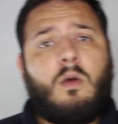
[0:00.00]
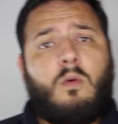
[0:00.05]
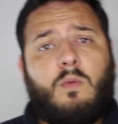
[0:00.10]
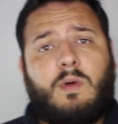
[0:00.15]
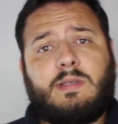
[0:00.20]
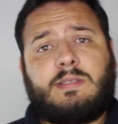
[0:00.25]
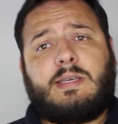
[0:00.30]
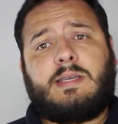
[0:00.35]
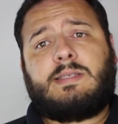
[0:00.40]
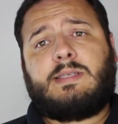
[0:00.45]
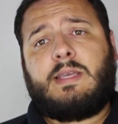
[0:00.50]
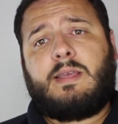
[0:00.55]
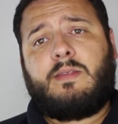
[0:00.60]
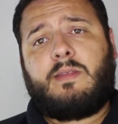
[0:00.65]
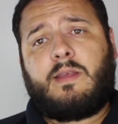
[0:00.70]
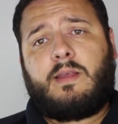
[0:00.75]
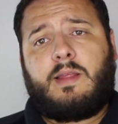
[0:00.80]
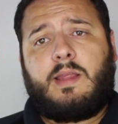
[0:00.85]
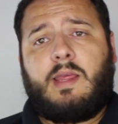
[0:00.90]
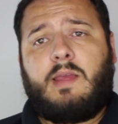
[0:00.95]
Once I see
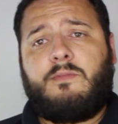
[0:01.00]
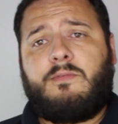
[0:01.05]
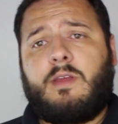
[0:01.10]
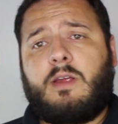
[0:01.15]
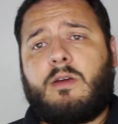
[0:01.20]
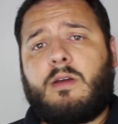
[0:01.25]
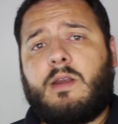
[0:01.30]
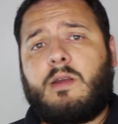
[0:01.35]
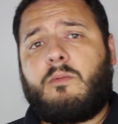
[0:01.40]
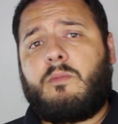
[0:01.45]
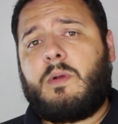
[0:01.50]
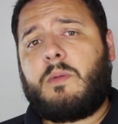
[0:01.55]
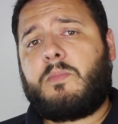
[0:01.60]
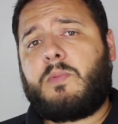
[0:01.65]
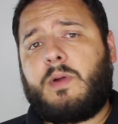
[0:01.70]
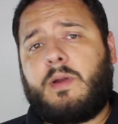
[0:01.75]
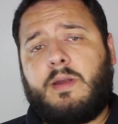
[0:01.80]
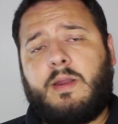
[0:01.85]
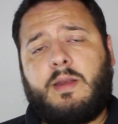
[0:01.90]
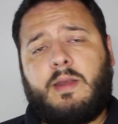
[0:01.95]
that if they're gonna
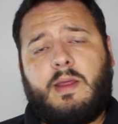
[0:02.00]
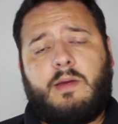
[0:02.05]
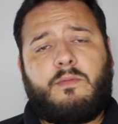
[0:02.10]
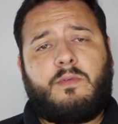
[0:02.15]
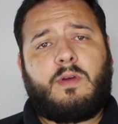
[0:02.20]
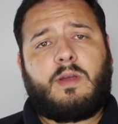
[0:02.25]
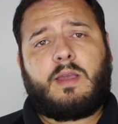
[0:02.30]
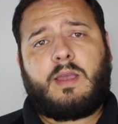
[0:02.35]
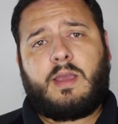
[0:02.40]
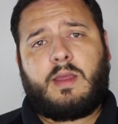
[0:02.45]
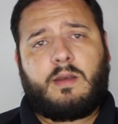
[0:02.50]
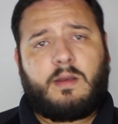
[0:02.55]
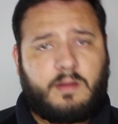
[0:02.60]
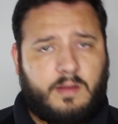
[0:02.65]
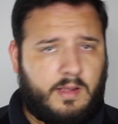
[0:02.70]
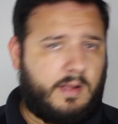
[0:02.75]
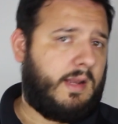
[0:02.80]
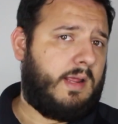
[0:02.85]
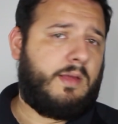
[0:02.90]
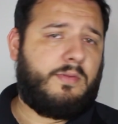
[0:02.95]
reprint it ever again,
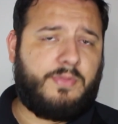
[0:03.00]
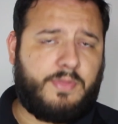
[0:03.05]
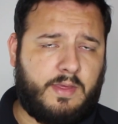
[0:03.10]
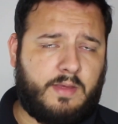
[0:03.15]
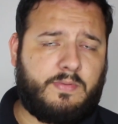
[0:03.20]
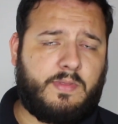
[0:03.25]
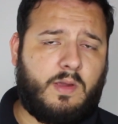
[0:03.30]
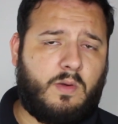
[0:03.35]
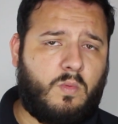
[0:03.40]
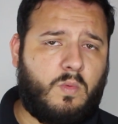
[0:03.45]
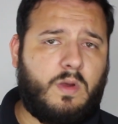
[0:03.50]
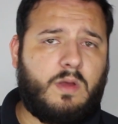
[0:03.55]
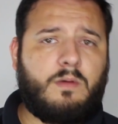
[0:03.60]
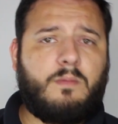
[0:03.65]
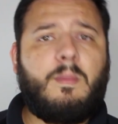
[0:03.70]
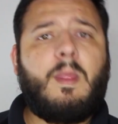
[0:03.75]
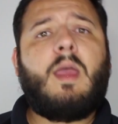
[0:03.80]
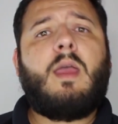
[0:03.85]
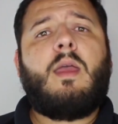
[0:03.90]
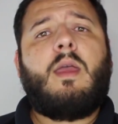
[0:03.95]
and I think they
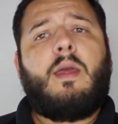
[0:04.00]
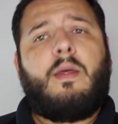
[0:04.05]
will,